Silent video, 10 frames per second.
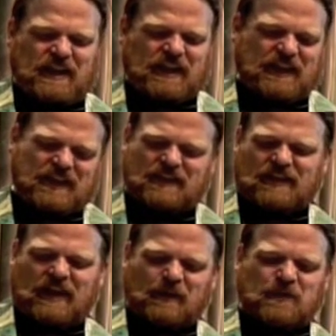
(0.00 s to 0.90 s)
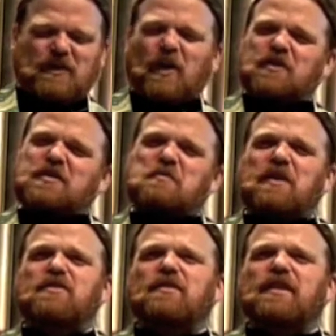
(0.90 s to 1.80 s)
that these times are
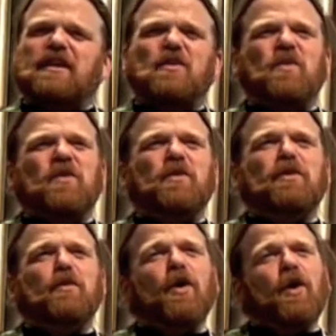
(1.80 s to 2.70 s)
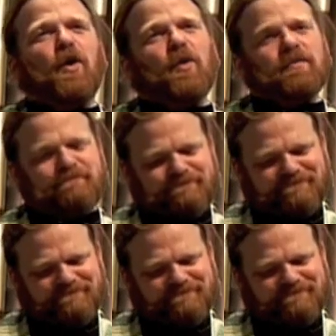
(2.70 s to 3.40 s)
especially when we grow.